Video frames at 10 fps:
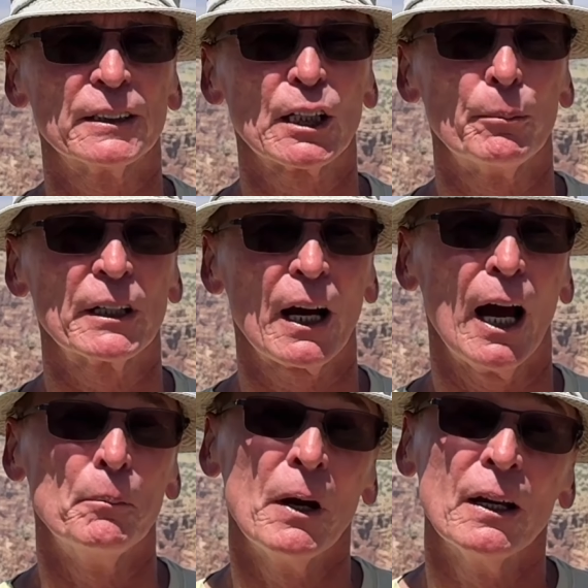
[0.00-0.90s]

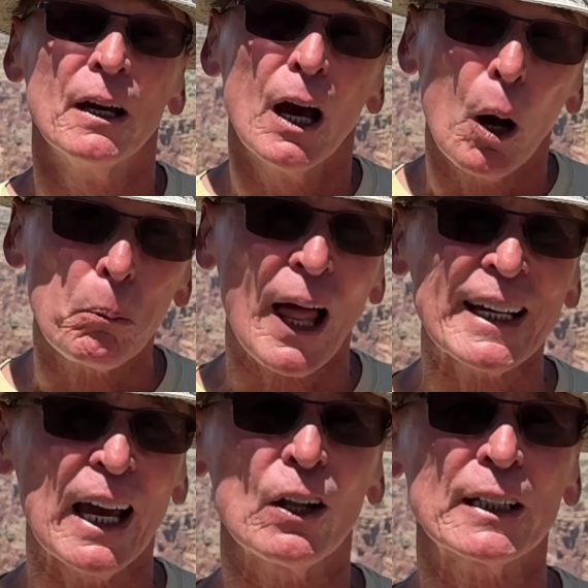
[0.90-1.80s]
summertime, a black
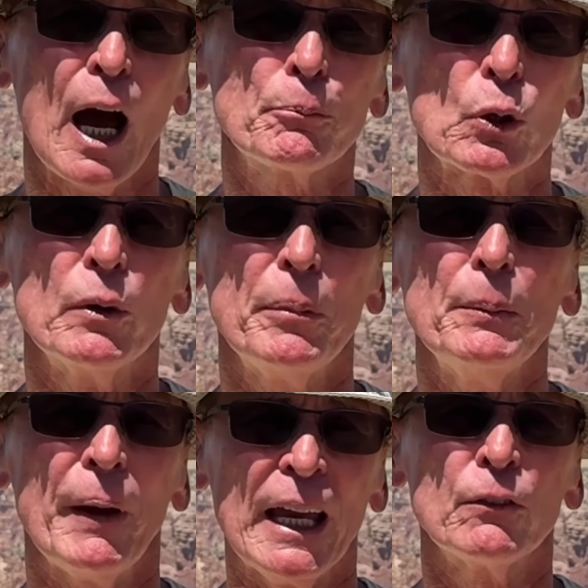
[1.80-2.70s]
helicopter would be
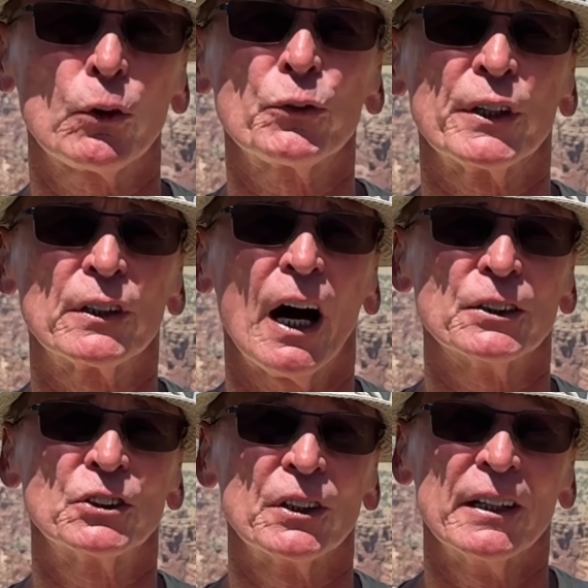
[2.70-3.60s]
painful to
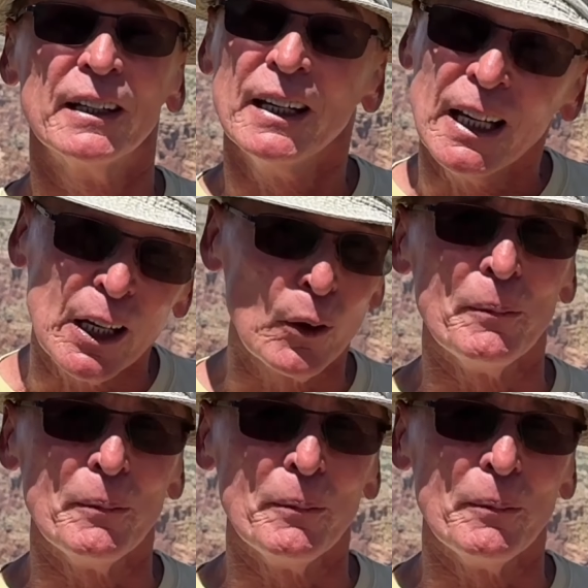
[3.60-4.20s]
touch. It would